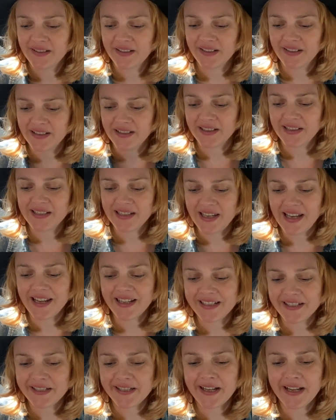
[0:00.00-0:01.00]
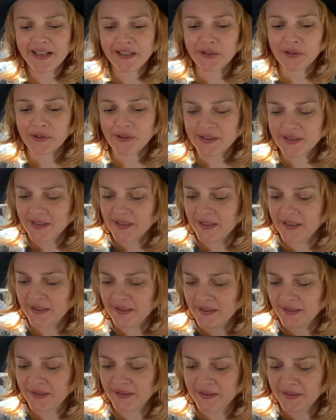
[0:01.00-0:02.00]
And it's like shackles.
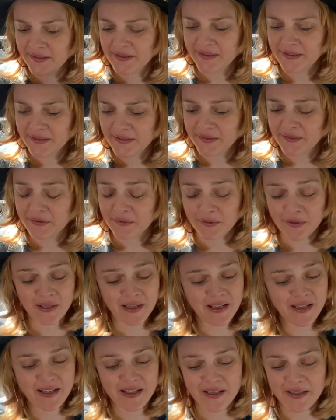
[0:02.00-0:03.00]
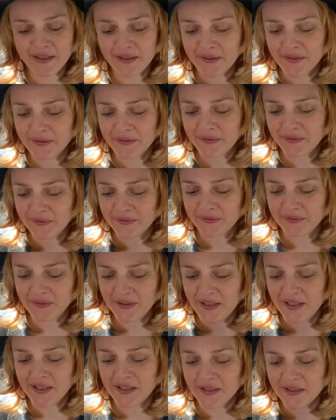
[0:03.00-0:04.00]
Okay,
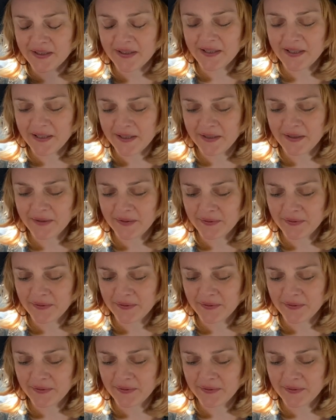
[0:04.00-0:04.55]
guilt.